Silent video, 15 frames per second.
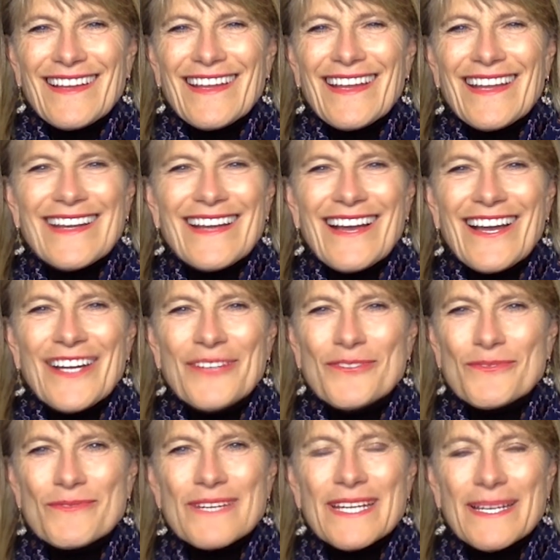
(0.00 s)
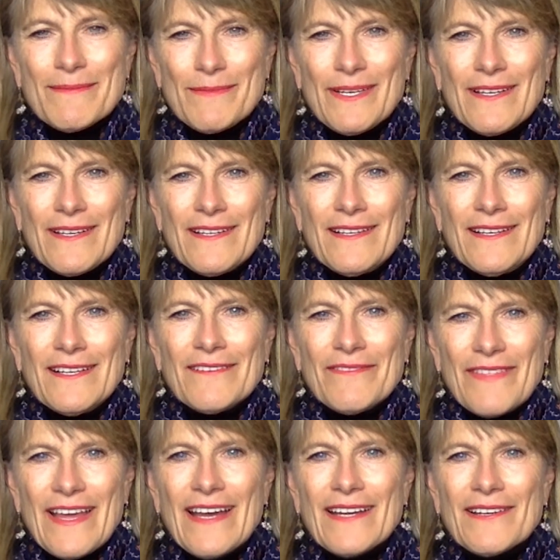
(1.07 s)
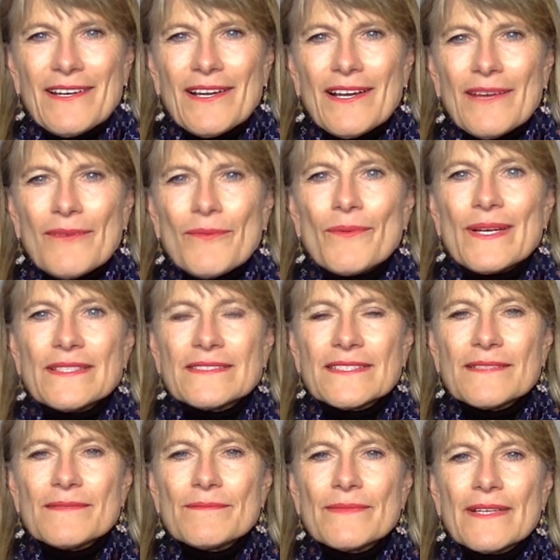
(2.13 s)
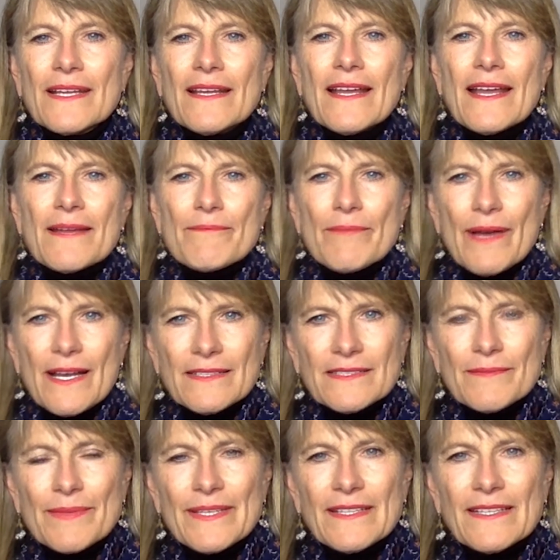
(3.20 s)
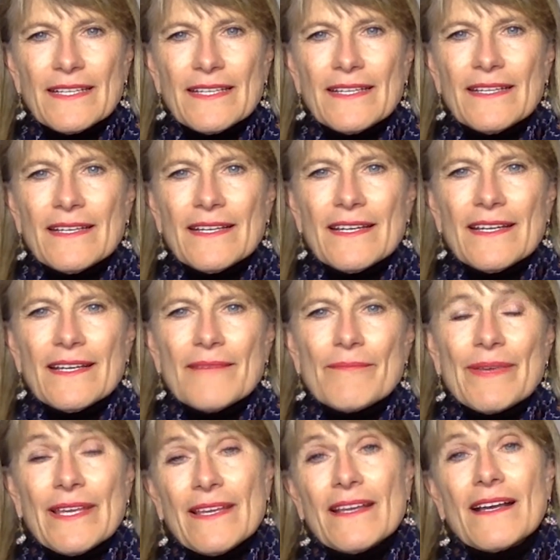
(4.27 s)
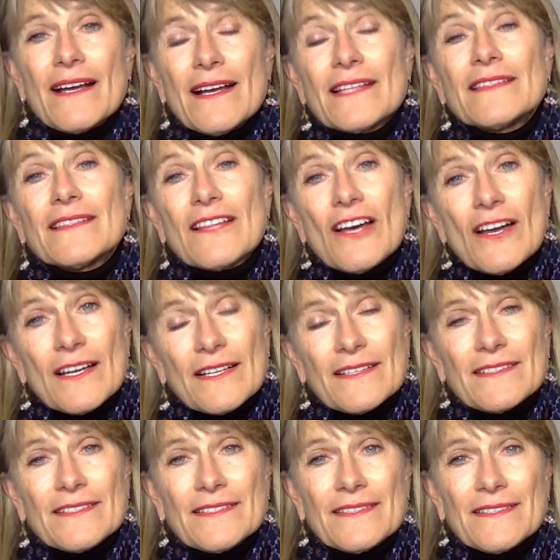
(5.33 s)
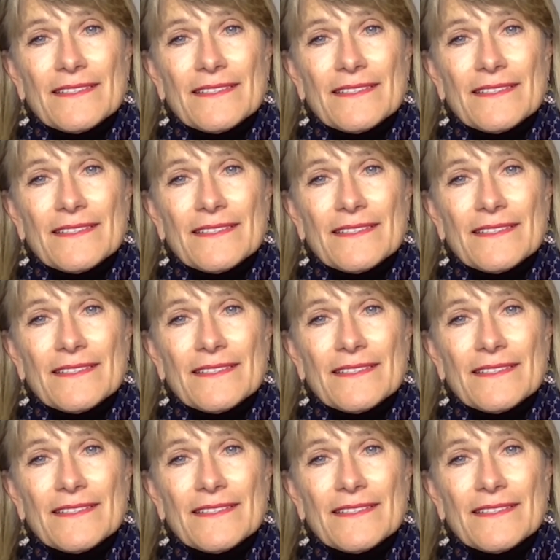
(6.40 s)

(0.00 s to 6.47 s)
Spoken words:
And I dream of that wisdom and possibility being unlocked,